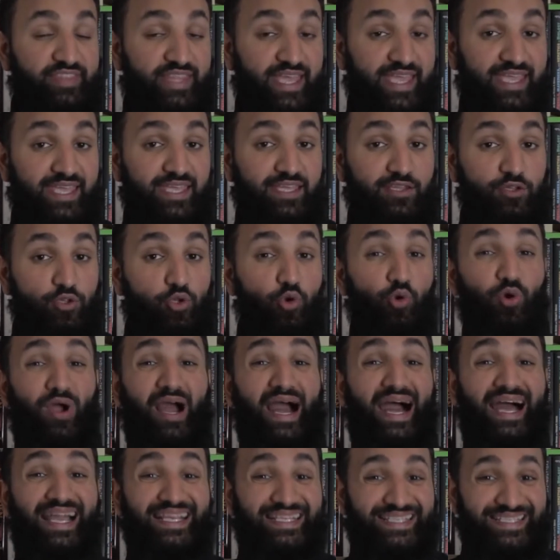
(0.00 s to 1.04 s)
They
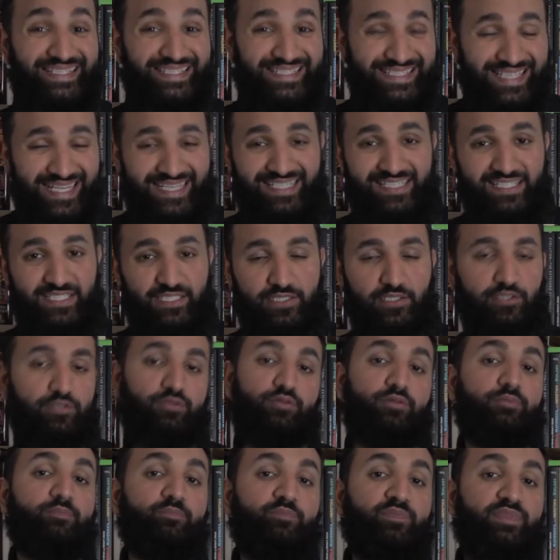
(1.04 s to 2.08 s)
look
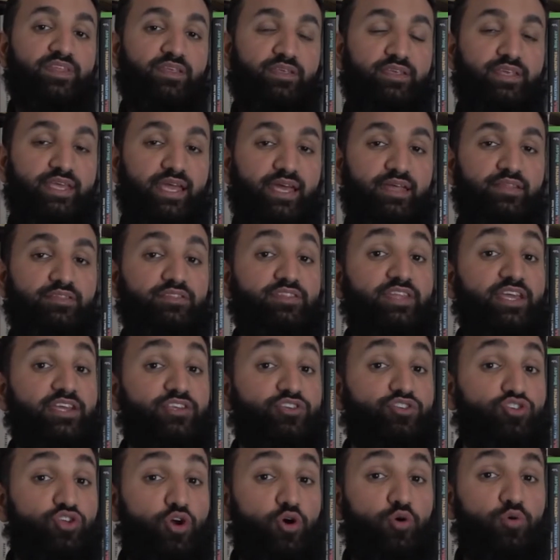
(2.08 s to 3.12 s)
identical, yet
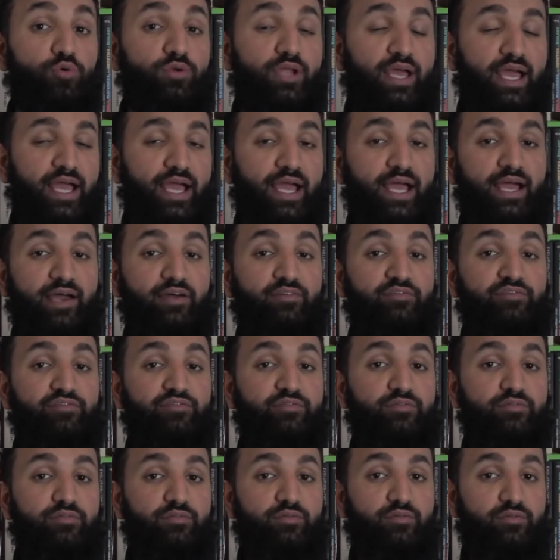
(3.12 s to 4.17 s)
they don't
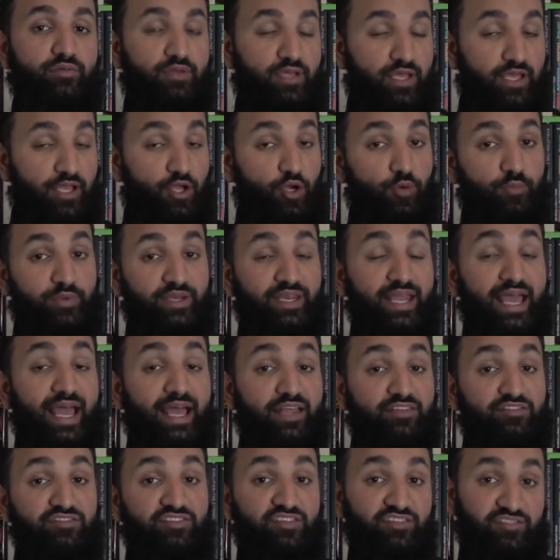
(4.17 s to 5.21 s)
have a common
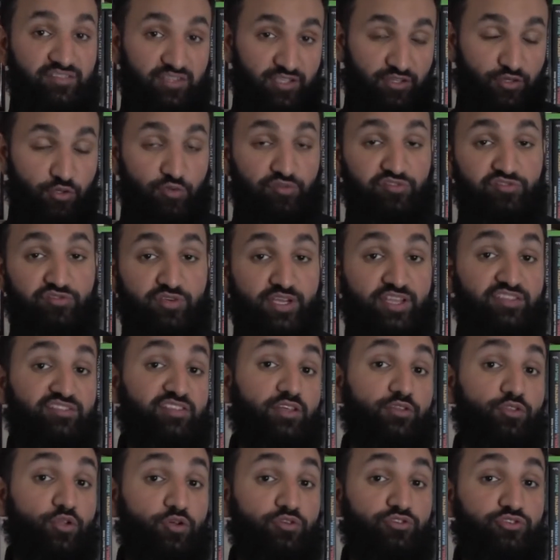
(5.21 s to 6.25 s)
ancestor. Those
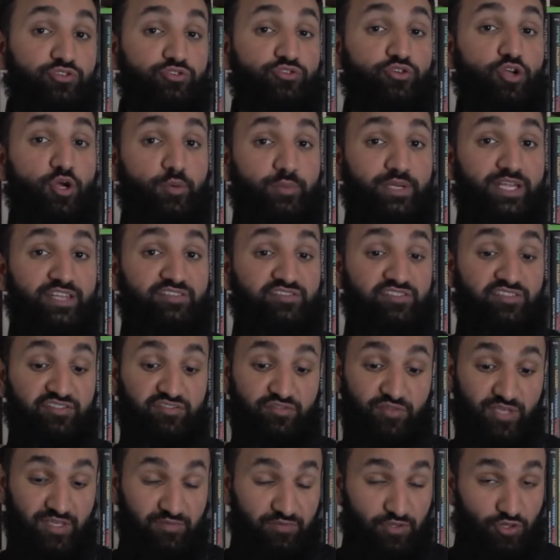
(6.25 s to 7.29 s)
traits are not due to common
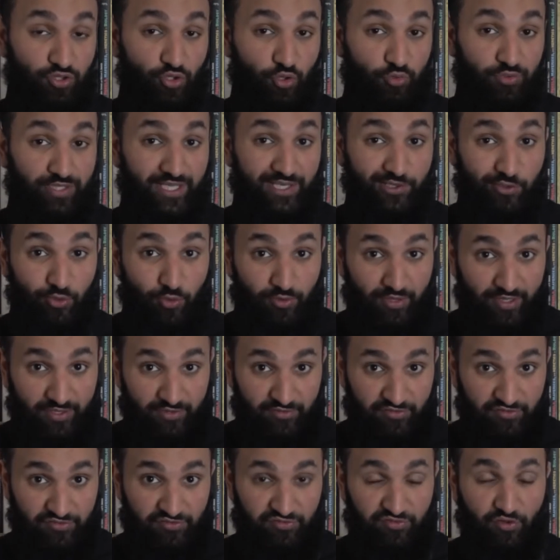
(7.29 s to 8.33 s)
ancestry, even though they
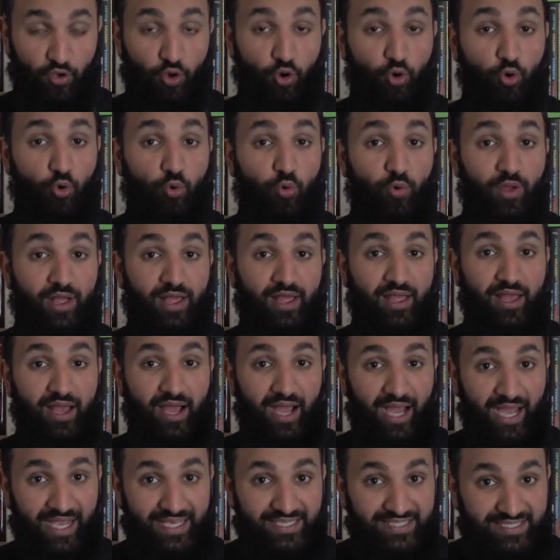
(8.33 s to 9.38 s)
look so
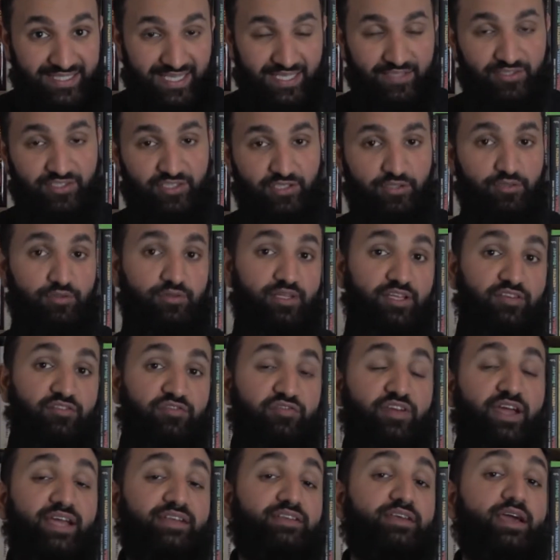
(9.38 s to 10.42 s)
identical. In
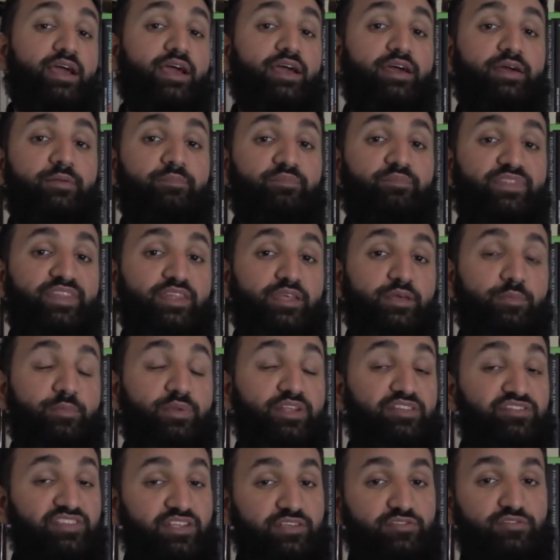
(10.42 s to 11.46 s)
fact, the
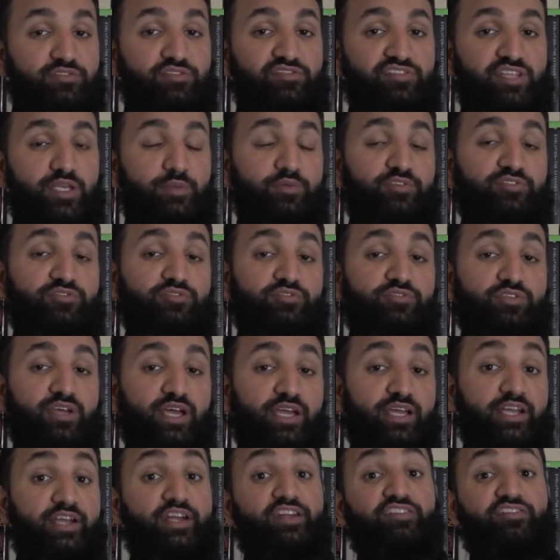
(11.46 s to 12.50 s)
placental saber-toothed
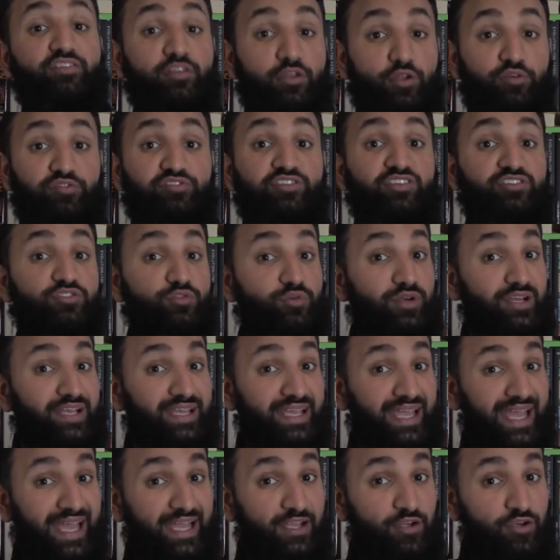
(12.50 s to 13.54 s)
tiger is closer to a
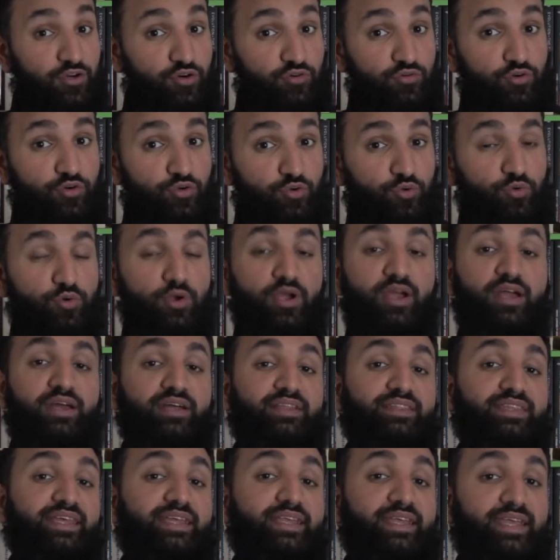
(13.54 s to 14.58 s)
kangaroo
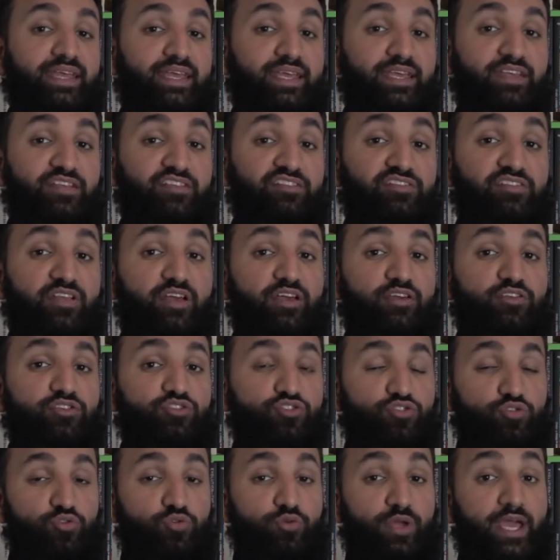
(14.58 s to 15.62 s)
than it is
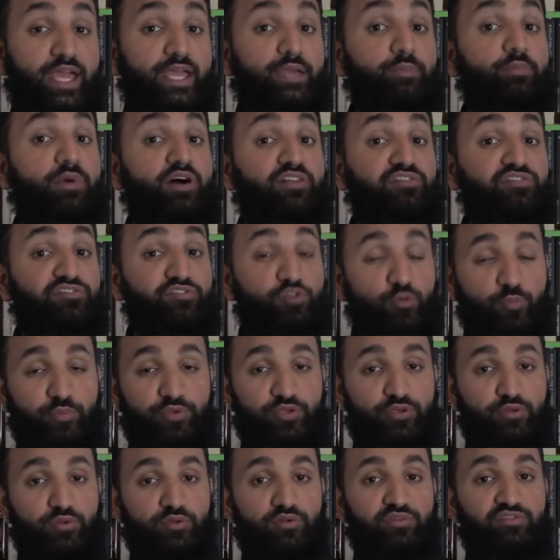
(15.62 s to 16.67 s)
to a
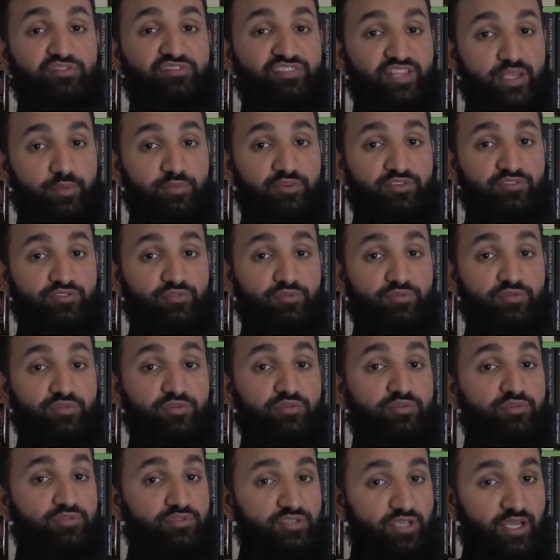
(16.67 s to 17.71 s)
marsupial saber-toothed
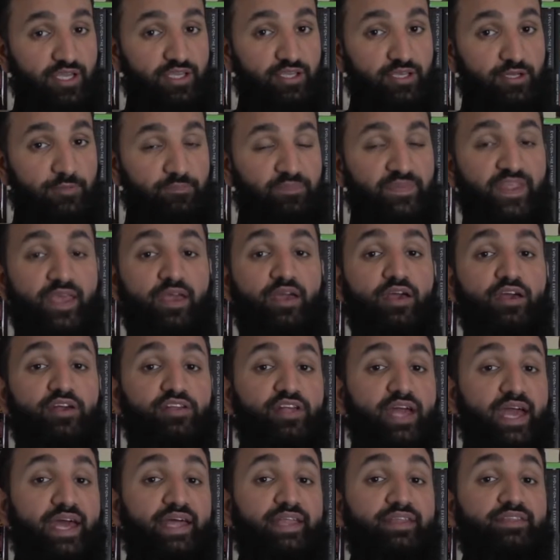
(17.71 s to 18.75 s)
tiger.
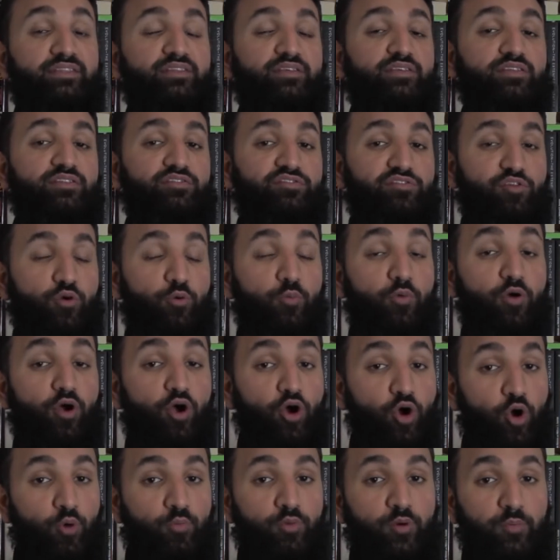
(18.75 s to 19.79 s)
And so
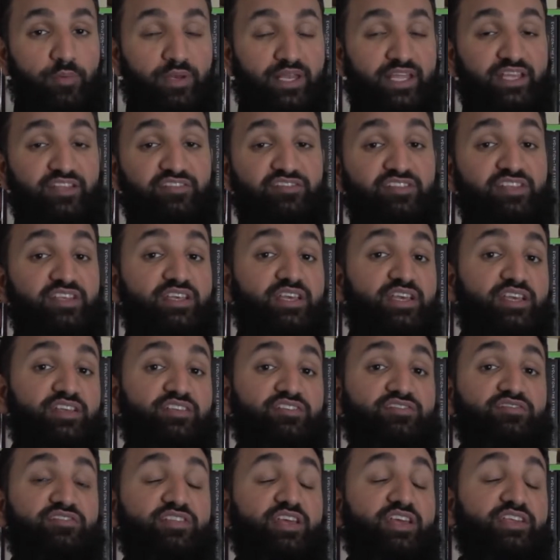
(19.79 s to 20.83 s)

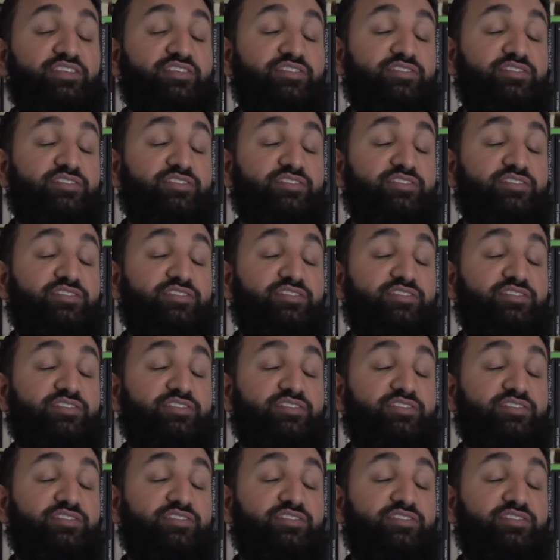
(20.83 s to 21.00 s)
homoplasy